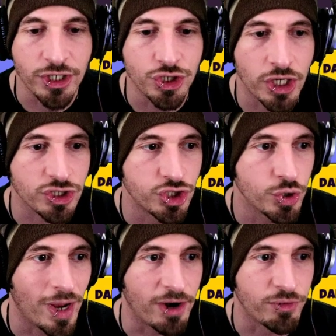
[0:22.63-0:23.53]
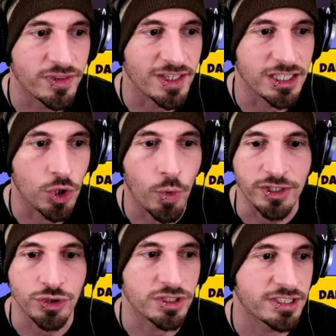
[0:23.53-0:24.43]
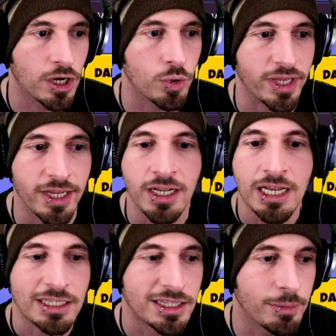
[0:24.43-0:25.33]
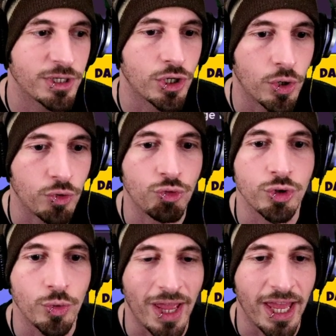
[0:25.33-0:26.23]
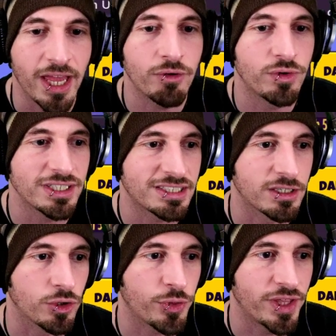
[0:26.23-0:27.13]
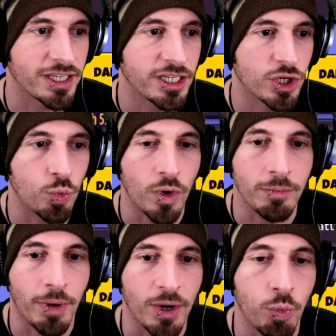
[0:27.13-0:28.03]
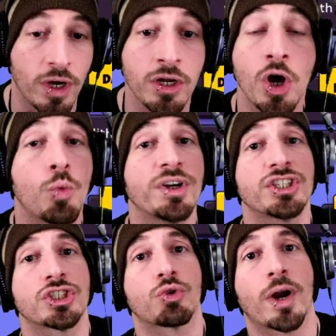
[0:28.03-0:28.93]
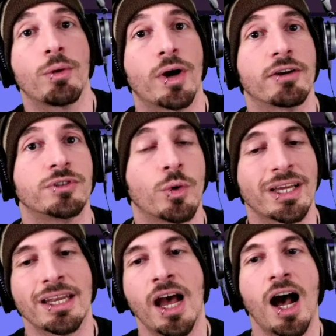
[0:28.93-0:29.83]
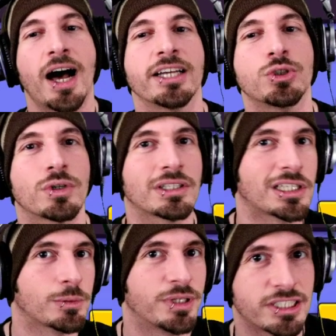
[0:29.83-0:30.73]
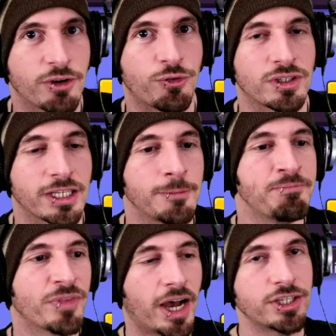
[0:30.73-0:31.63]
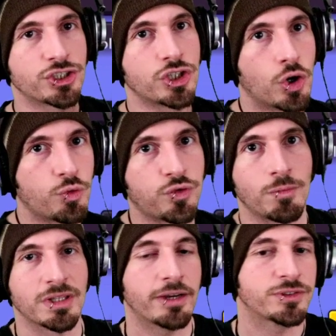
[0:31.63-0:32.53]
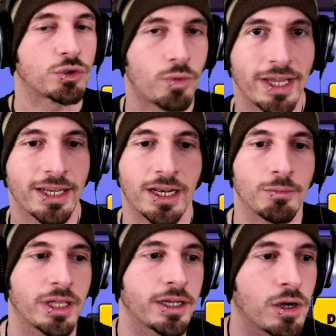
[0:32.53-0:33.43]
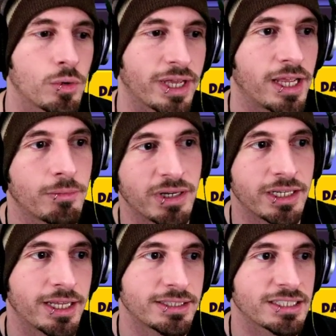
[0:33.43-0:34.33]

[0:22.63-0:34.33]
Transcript: and just do everything in the quest. You can say, okay, let me go through and do every single thing in here one by one, which is a great way of doing it. I do it a little bit differently. I just go from left to right, and I'm like, okay, I'm going to get